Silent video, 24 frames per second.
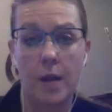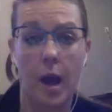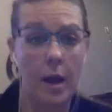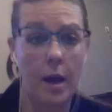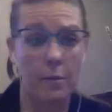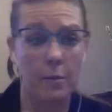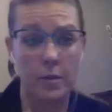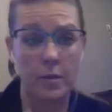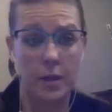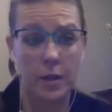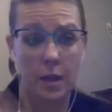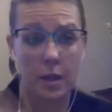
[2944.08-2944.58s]

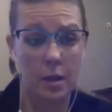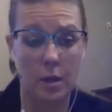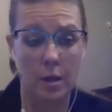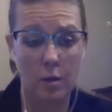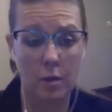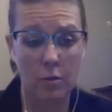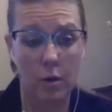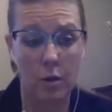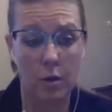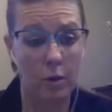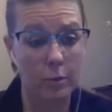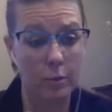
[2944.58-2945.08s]
using it on
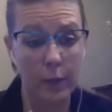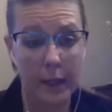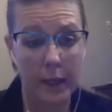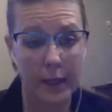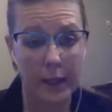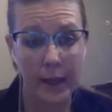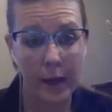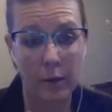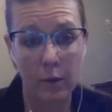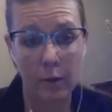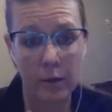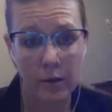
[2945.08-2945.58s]
Chrome right
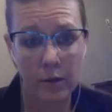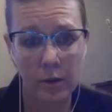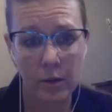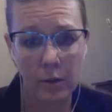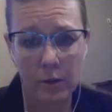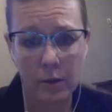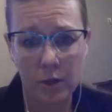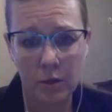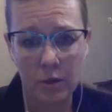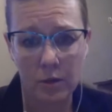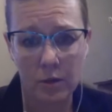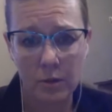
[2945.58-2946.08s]
now with no
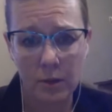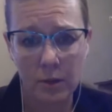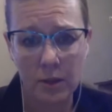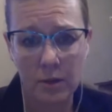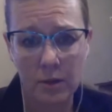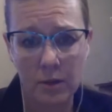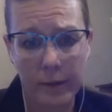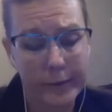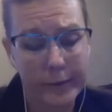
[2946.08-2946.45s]
issues whatsoever.